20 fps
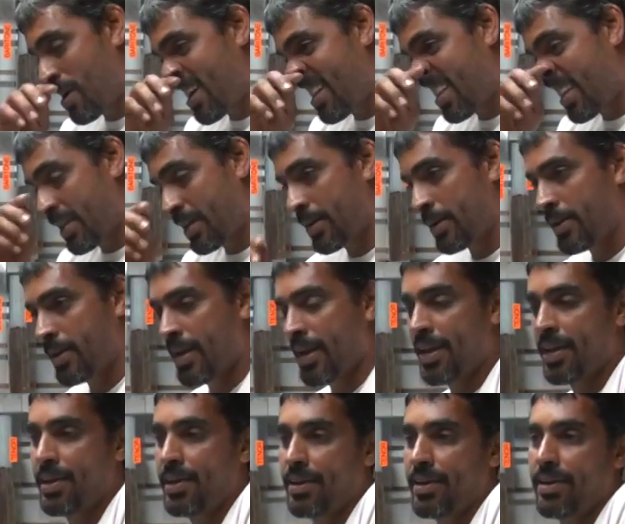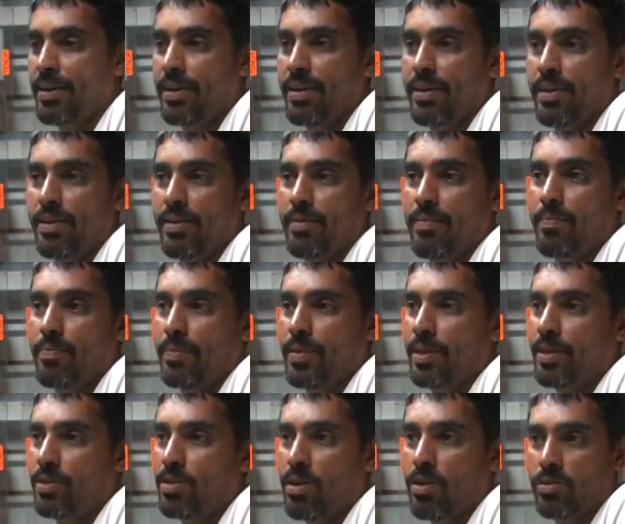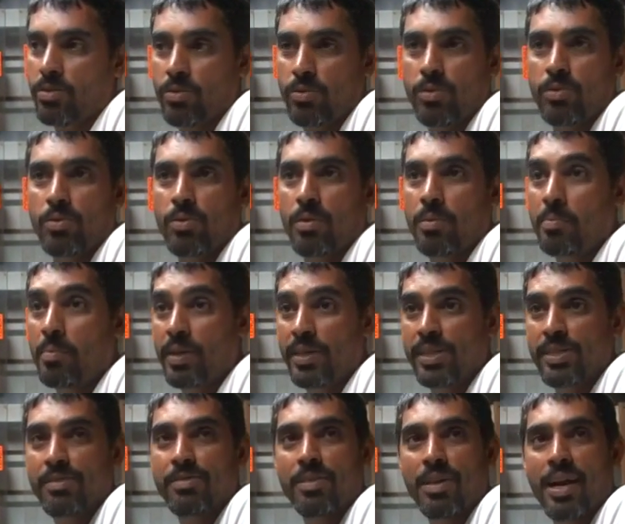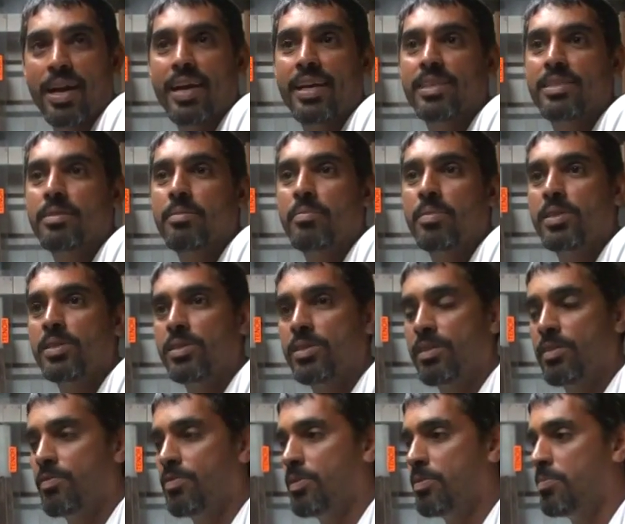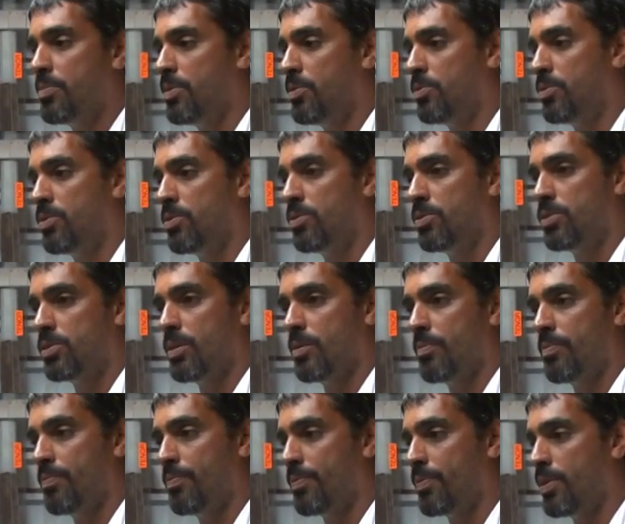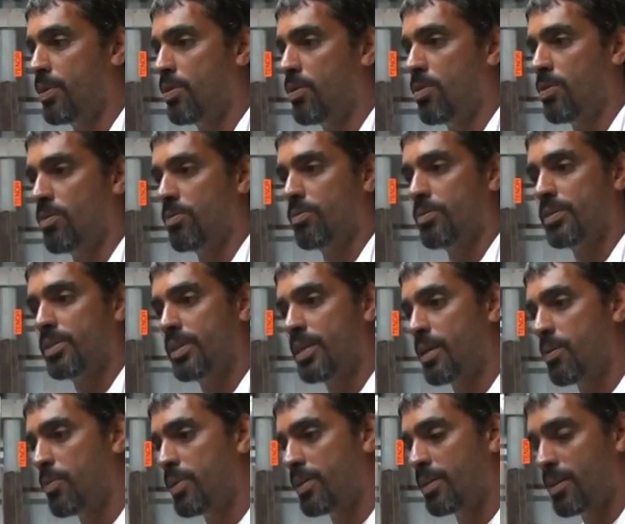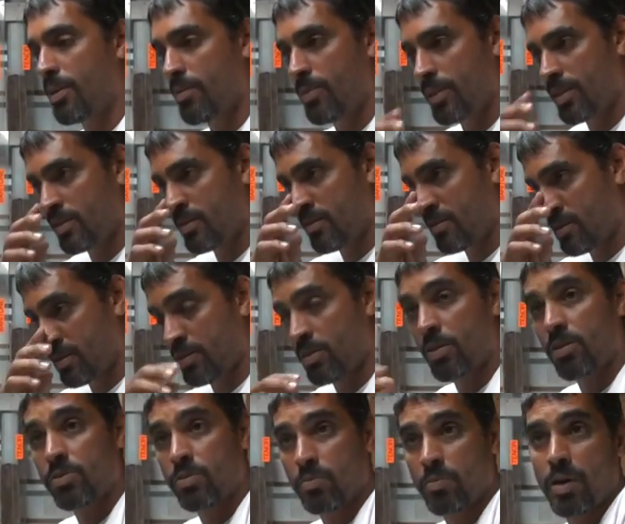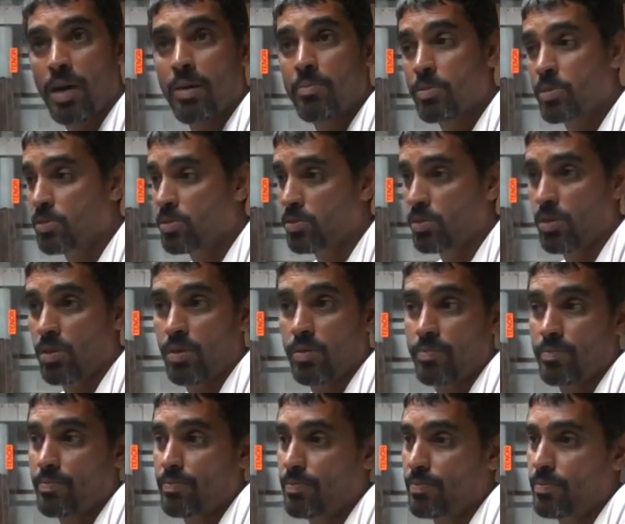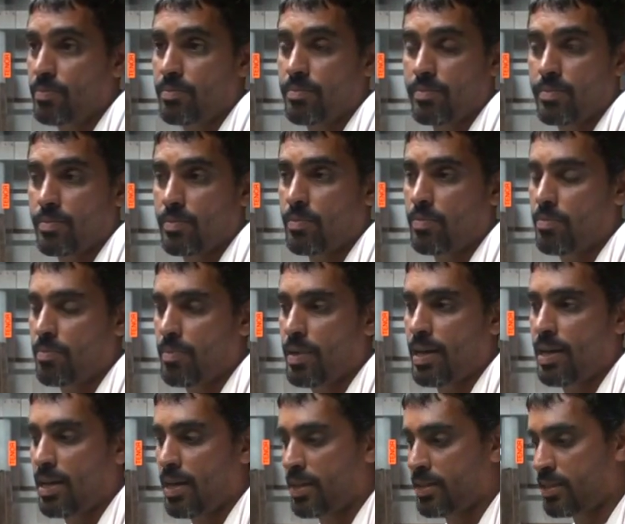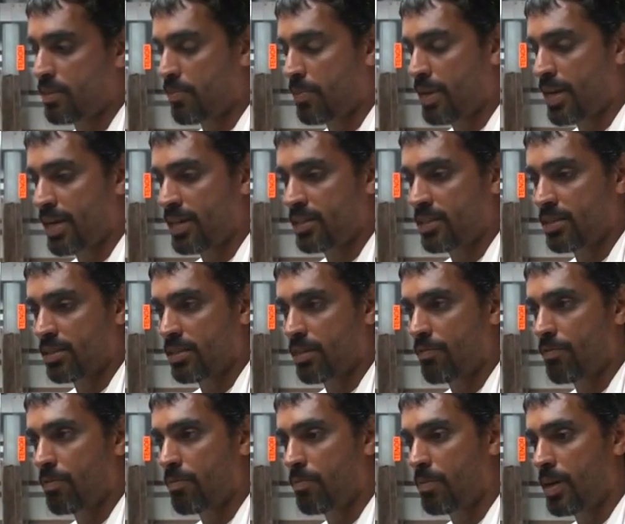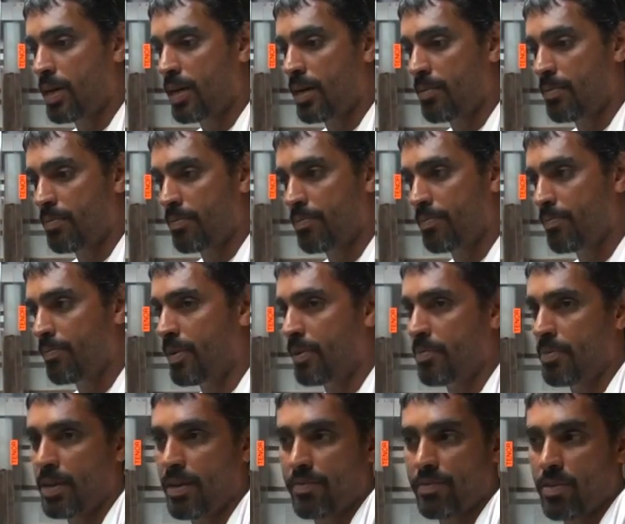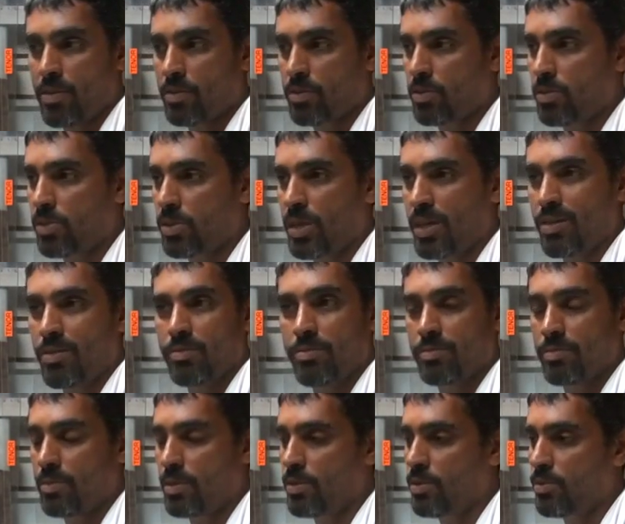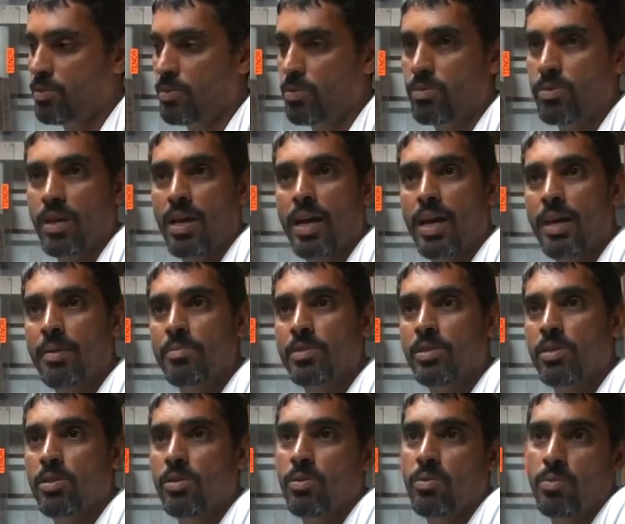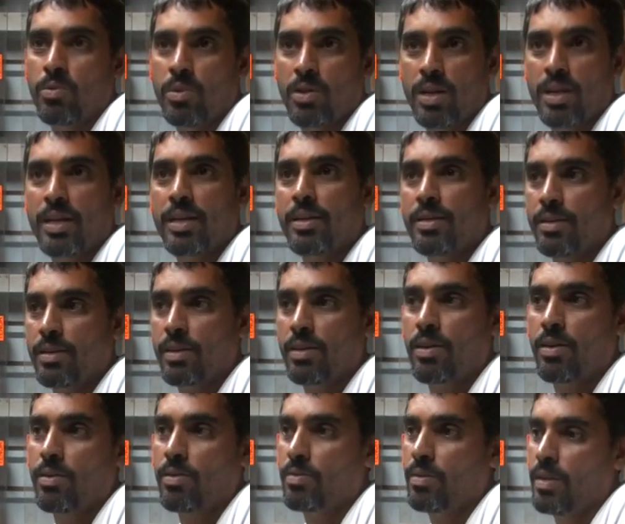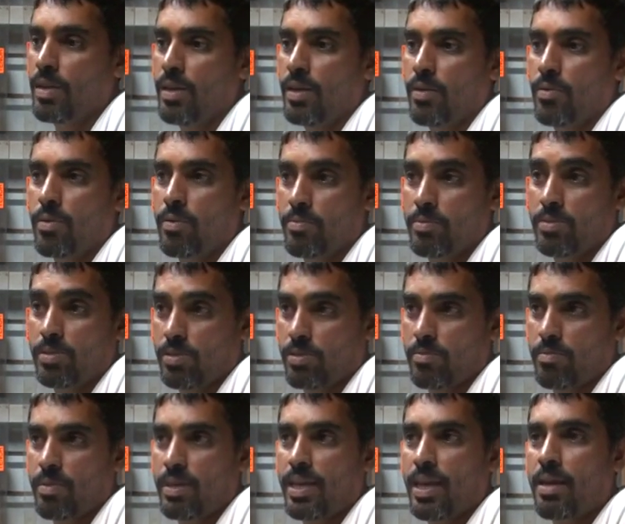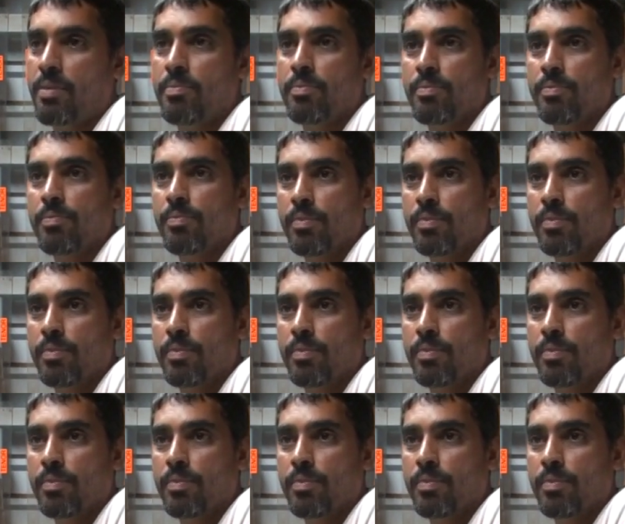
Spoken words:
went and talked to a bunch of guys, a bunch of different builders. You know, like I said, I went talked to Bob, because you know, bought a lot of supplies and stuff from Bob. May have talked to Chuck 1 or 2 times. You know, Woodley. You know, we became